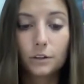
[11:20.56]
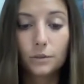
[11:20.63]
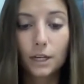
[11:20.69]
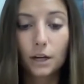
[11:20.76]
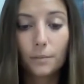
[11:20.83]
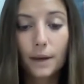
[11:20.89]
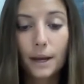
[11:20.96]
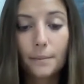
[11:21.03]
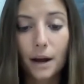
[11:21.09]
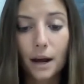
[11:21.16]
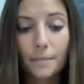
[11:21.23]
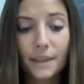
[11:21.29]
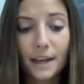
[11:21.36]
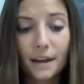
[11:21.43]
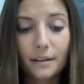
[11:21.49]
tell my
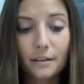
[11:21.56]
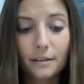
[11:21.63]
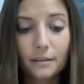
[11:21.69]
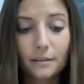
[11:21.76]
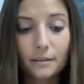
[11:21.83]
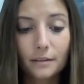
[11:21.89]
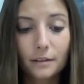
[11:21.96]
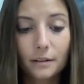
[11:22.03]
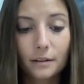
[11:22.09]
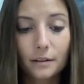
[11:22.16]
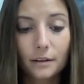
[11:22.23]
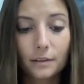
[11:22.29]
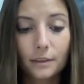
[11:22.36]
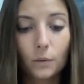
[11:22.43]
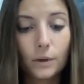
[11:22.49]
mom
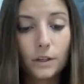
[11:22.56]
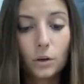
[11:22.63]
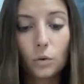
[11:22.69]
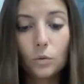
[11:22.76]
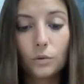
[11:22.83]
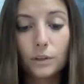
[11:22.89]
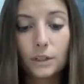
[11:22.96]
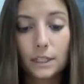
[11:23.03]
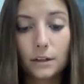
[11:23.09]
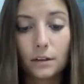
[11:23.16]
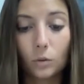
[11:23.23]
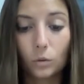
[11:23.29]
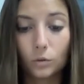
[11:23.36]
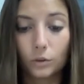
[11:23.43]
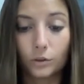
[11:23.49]
that we don't need
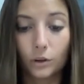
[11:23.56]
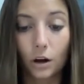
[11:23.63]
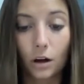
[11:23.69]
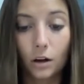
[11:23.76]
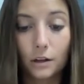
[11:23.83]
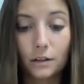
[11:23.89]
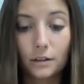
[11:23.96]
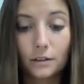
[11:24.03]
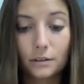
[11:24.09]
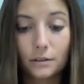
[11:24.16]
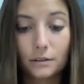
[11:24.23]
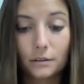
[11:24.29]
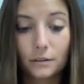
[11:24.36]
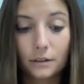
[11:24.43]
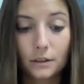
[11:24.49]
an older dog?
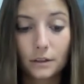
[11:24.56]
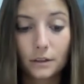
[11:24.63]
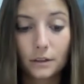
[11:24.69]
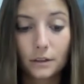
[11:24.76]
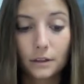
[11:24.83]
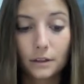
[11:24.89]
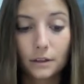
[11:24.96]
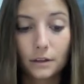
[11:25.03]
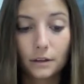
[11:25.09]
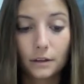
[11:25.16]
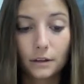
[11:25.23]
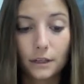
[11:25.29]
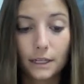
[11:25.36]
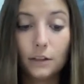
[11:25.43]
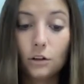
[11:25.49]

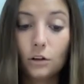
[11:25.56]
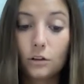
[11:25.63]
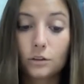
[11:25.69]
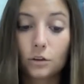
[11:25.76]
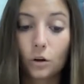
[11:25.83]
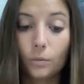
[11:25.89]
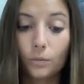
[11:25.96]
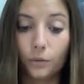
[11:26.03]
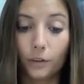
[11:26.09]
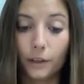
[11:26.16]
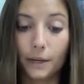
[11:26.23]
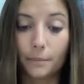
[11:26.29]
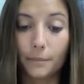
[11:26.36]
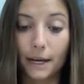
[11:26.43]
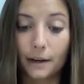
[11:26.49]
He looked
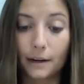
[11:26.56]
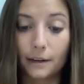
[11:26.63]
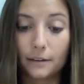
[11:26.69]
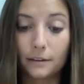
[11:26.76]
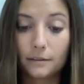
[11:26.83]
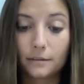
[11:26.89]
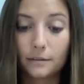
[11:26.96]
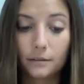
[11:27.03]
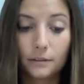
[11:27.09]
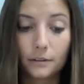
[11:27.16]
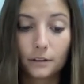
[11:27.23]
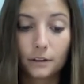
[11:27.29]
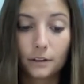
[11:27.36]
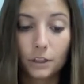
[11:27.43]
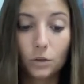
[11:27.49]
hopefully at Maddie.
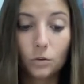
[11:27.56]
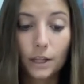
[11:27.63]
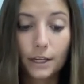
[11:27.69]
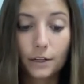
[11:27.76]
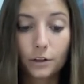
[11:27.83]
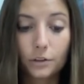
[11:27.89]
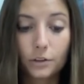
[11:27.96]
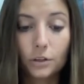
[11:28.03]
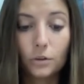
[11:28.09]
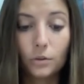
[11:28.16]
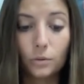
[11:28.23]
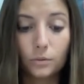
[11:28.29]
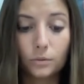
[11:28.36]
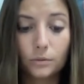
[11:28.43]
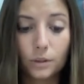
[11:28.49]
You like her
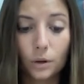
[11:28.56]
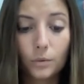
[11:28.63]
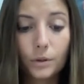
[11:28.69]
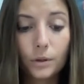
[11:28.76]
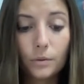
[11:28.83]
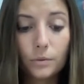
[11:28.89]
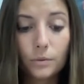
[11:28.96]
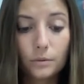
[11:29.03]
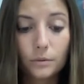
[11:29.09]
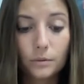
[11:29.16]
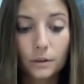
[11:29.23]
too, don't you?